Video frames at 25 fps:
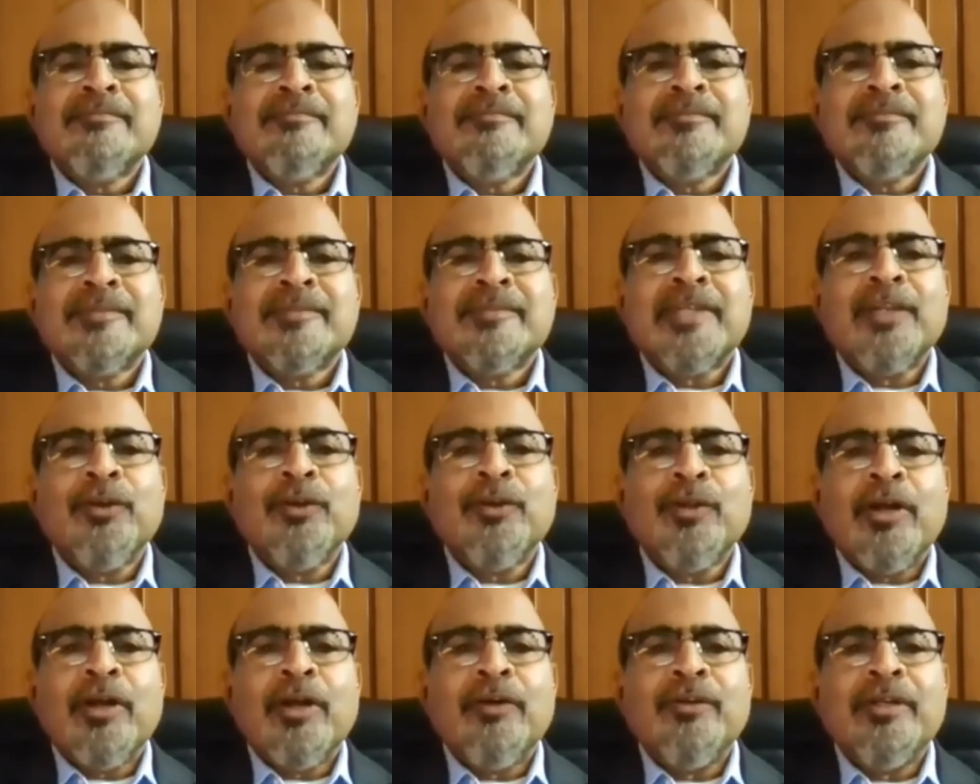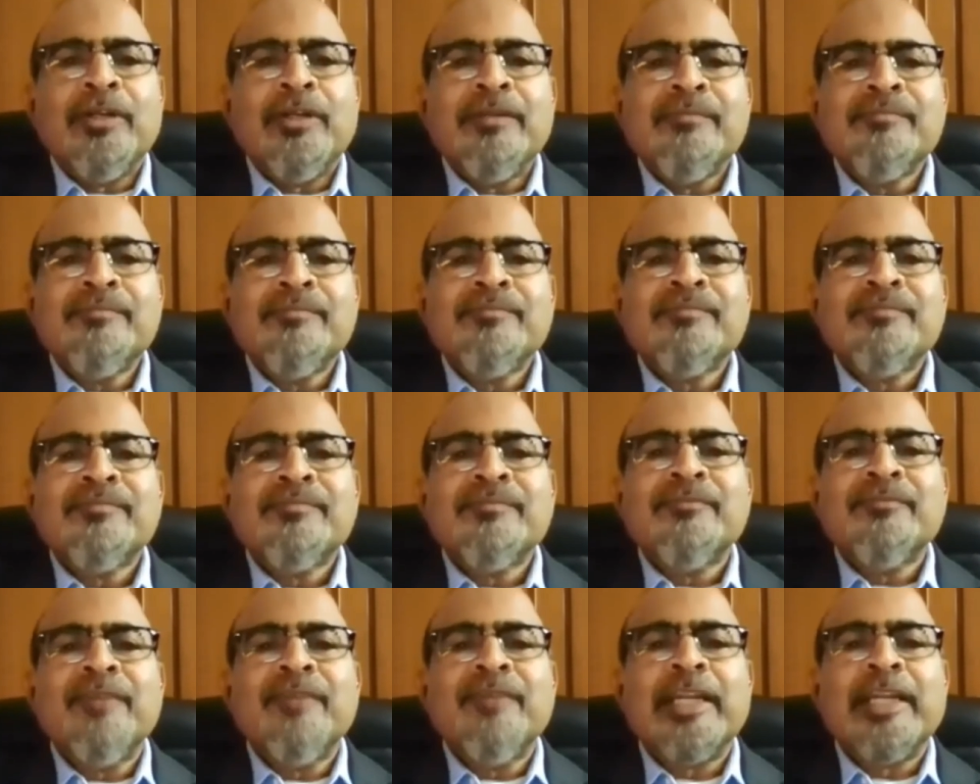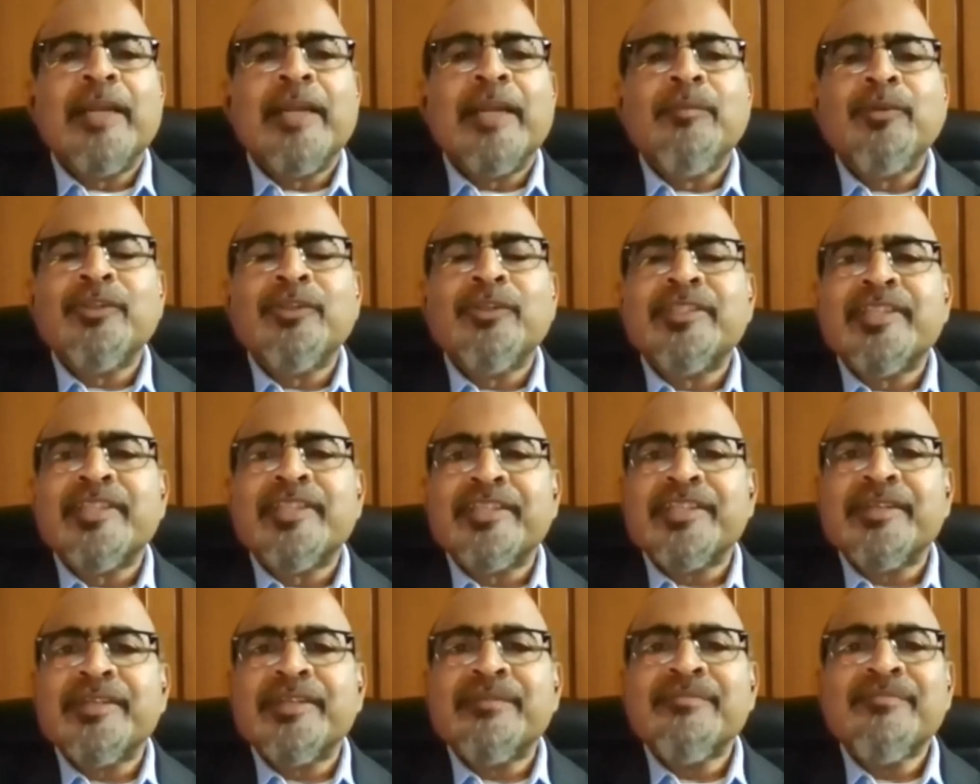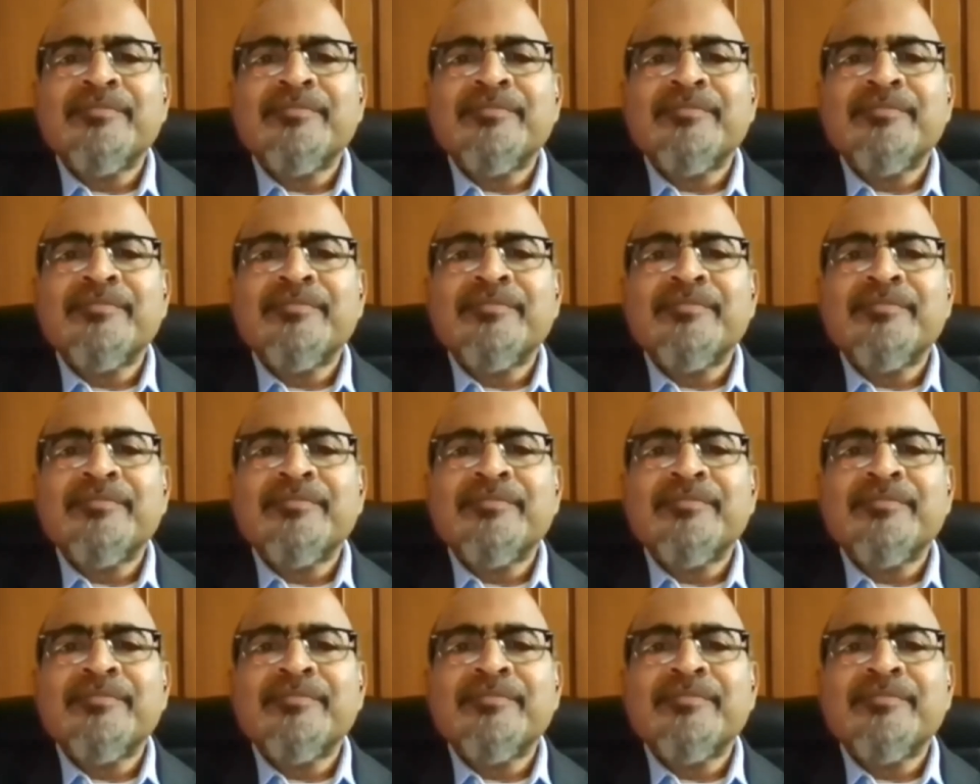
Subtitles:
Hello, Raul. Welcome to the session.